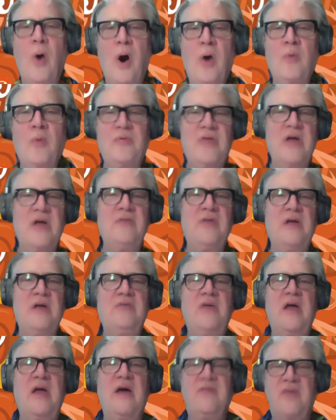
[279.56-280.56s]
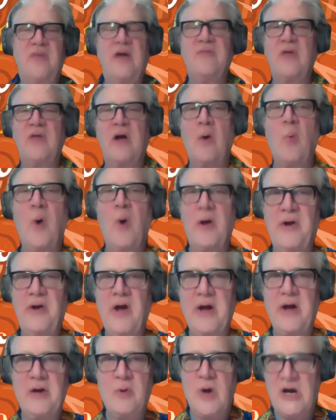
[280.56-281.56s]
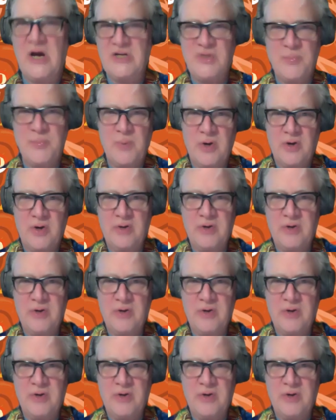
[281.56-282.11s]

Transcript: they have like a one night crash and burn.